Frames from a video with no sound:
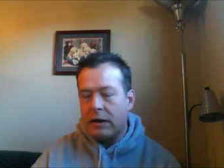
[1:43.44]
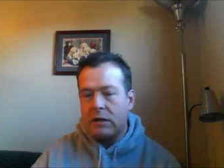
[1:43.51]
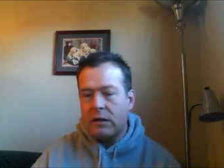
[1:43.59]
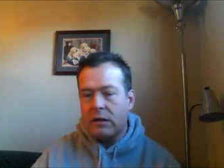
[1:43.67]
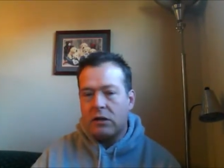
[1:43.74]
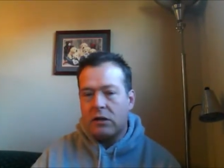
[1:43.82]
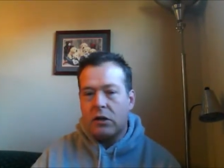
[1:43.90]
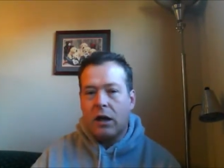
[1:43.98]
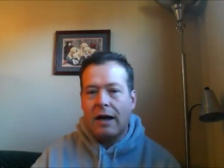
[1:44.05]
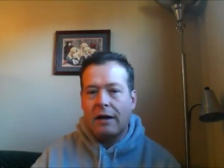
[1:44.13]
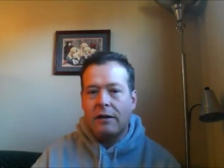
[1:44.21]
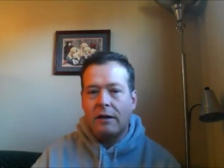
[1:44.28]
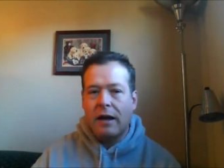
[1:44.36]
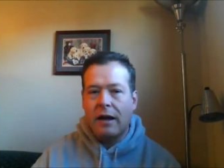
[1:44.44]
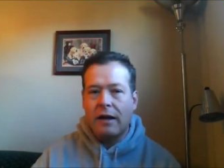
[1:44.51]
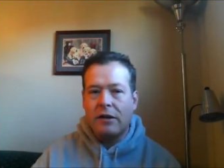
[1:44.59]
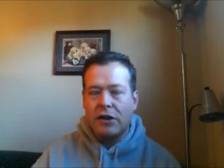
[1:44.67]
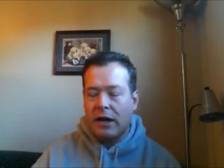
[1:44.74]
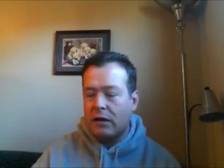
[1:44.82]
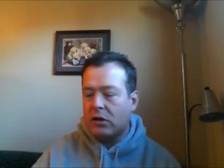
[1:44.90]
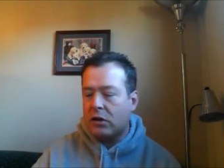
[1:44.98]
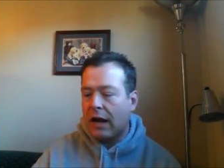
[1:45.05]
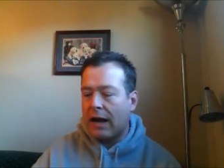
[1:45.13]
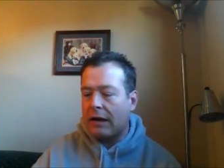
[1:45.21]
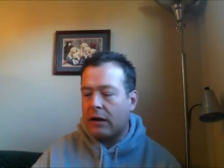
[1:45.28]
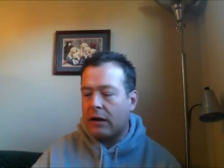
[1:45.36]
Dennis Klein today,
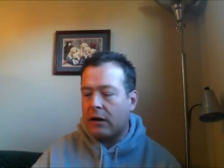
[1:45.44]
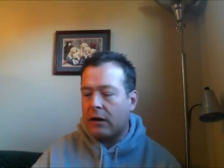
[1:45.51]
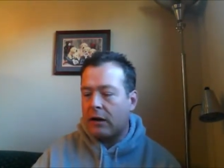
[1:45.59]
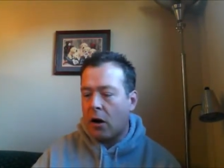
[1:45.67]
Janice Lane and